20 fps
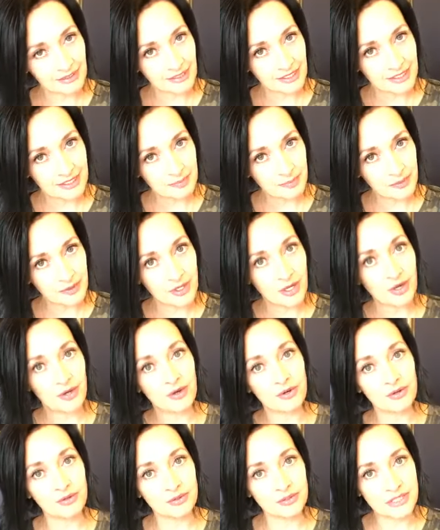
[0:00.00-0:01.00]
the links
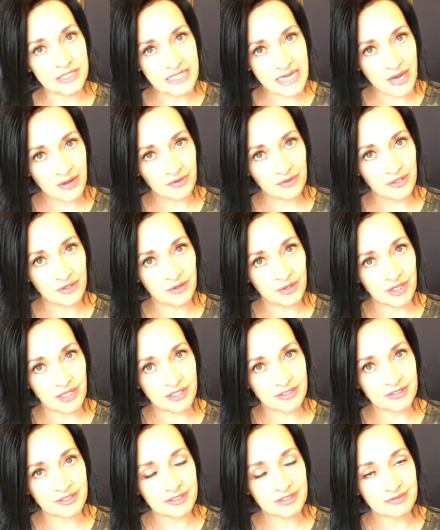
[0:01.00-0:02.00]
below, download
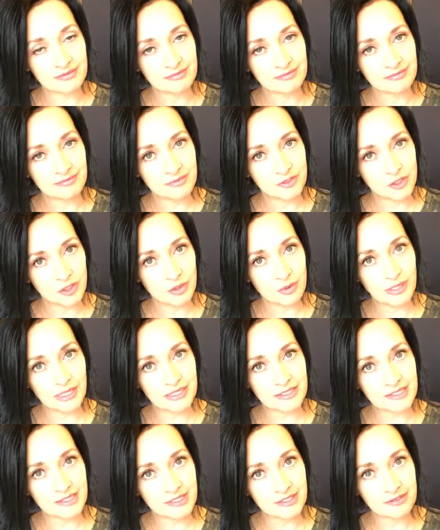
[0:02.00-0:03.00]
it, do
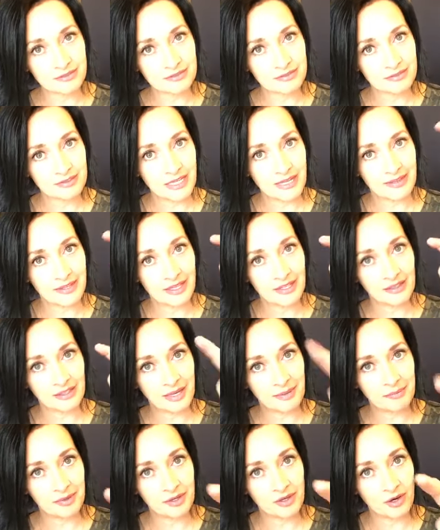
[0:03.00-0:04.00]
it, and then
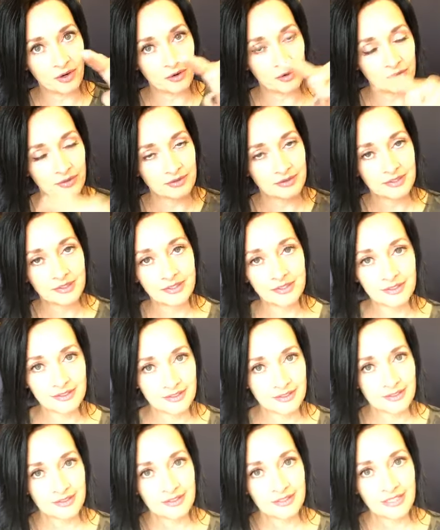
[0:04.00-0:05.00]
let me know
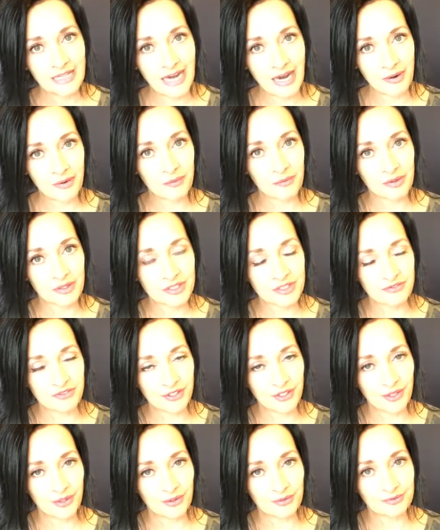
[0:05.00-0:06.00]
how it works
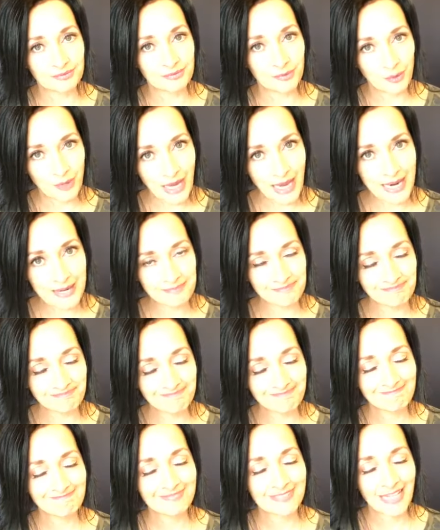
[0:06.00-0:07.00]
for you, okay?
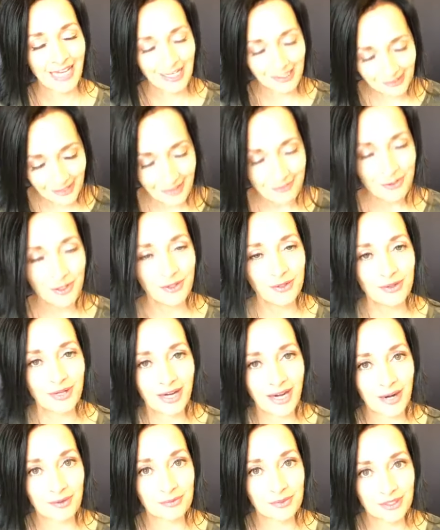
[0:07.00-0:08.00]
I love you
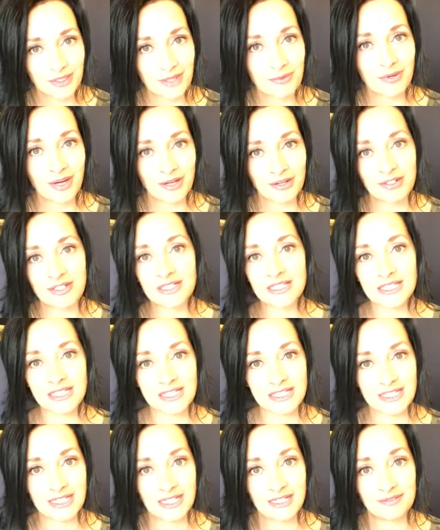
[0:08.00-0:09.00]
and I really want you to
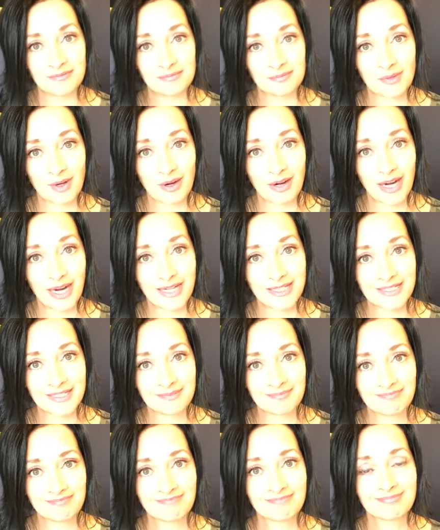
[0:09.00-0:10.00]
succeed, all right?
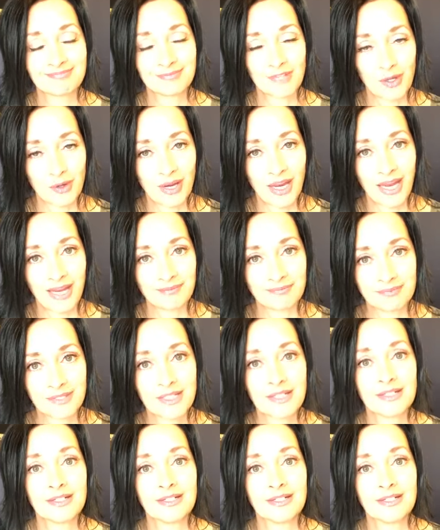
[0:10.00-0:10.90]
Okay.